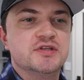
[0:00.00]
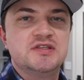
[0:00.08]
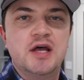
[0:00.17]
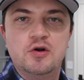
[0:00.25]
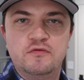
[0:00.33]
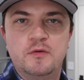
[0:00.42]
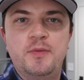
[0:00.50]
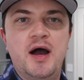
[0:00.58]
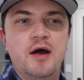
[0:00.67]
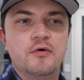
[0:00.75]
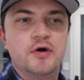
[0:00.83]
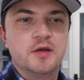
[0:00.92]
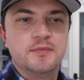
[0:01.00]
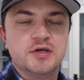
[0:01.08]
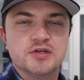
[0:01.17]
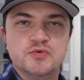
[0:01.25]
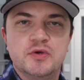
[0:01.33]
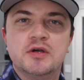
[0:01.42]
It's not overpowering
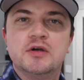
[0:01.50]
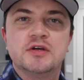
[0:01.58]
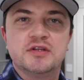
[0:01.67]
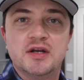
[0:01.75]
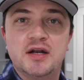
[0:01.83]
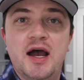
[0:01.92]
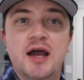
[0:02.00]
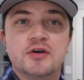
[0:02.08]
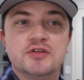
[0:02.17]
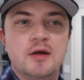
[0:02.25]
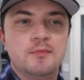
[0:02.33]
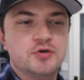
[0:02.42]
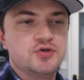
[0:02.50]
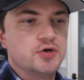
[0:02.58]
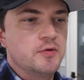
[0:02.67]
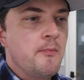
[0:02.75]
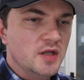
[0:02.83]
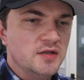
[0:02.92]
because we cooked it at a higher
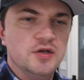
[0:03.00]
temperature.